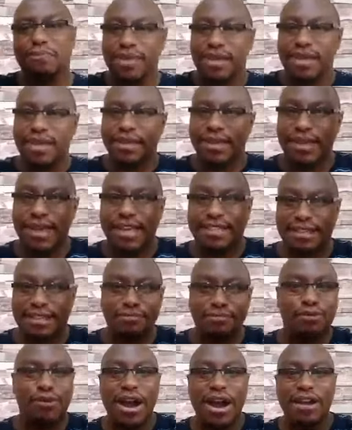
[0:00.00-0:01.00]
Yes,
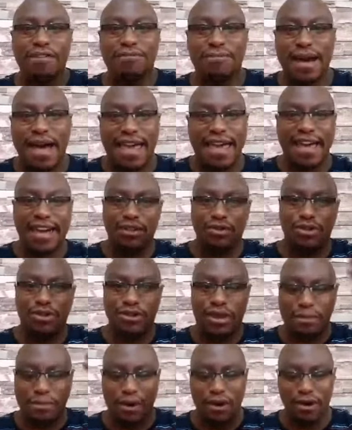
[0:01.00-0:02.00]
one of my hand was
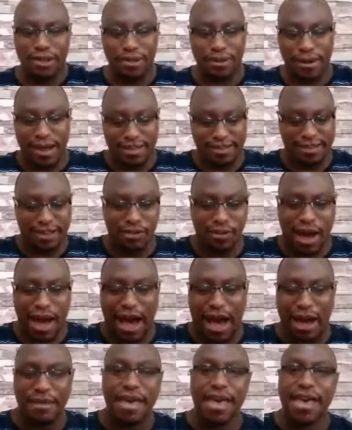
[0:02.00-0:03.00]
among the ones that were
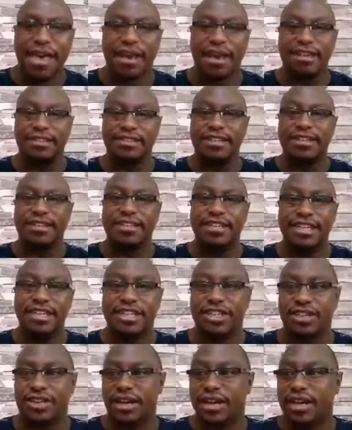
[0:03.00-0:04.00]
up. And I said,
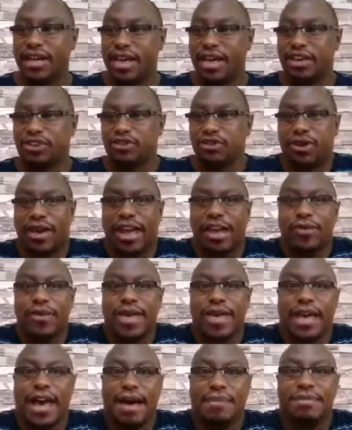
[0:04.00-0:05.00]
"Teacher, so can we
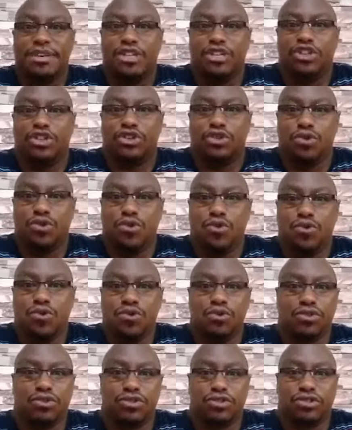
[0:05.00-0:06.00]
come in
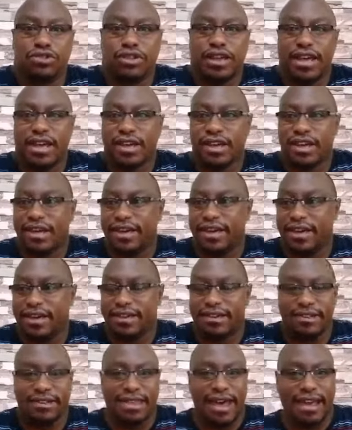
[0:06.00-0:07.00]
shoes
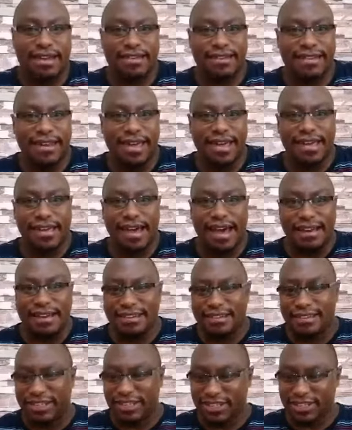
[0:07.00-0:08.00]
that day?"
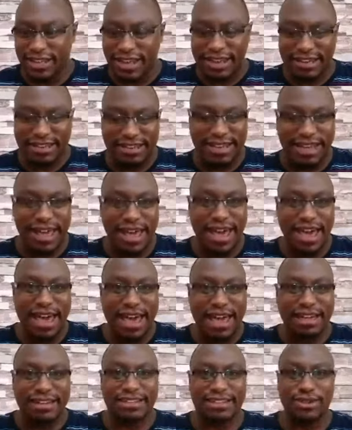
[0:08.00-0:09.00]
And she said,
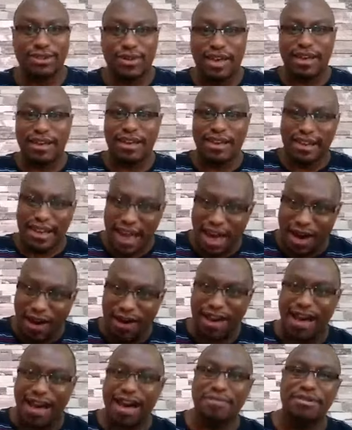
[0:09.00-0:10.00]
"Yes, you can now
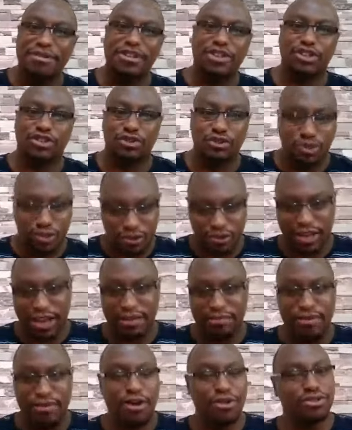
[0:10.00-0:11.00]
come in shoes. You
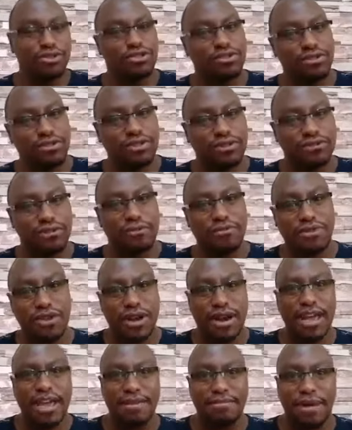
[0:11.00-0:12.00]
can borrow shoes from your
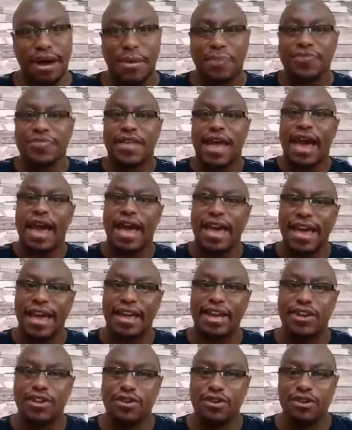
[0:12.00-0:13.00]
neighbor." I
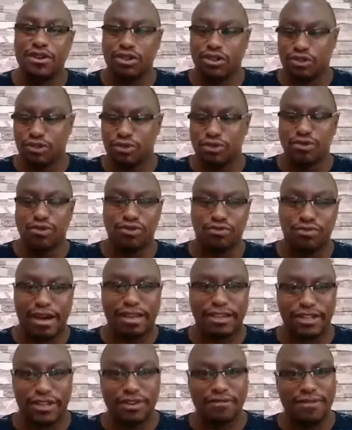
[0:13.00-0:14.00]
had no shoes
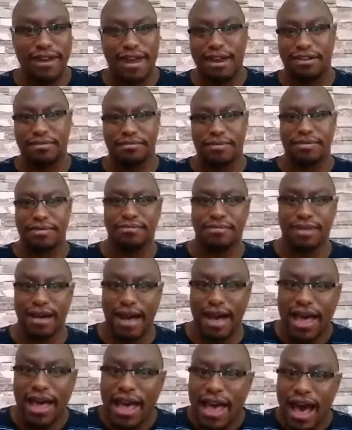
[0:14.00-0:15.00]
myself, I
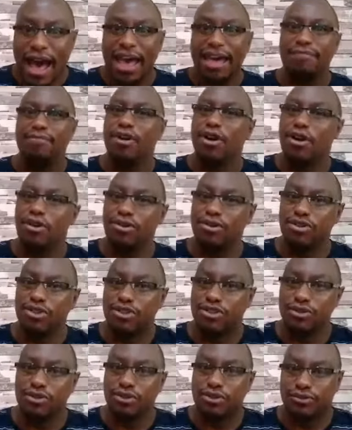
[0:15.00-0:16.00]
remember. I borrowed
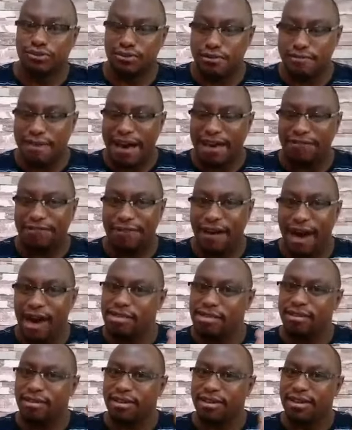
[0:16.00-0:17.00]
shoes from my
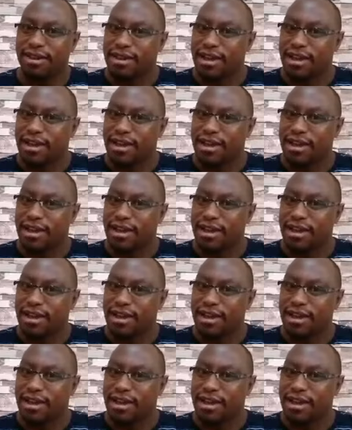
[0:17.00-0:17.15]
father.